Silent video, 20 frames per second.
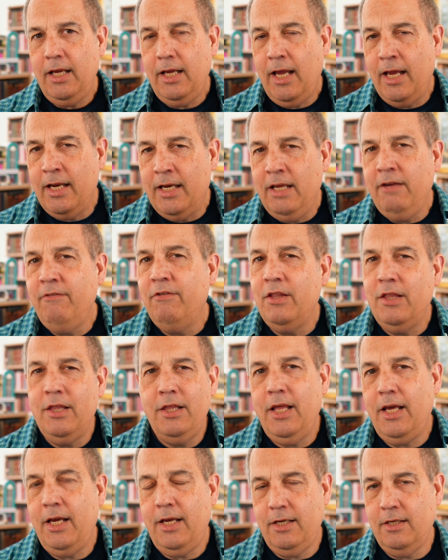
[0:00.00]
And even
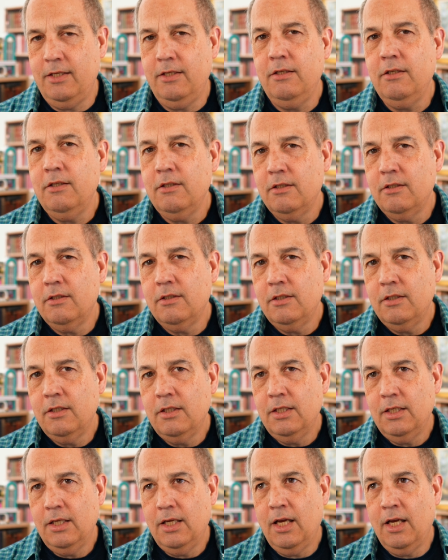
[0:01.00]
then,
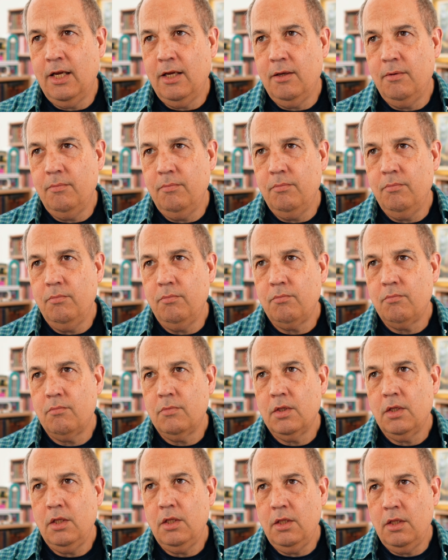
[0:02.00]
um,
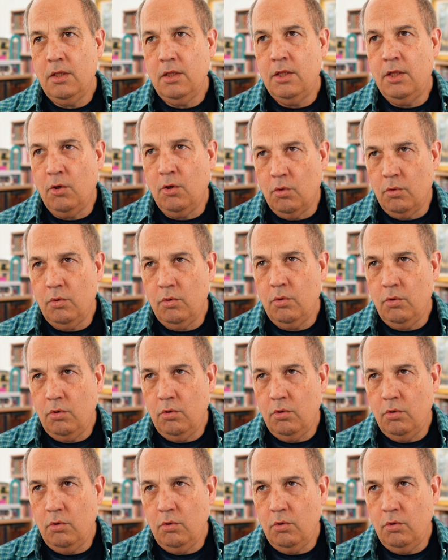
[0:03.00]
they'll,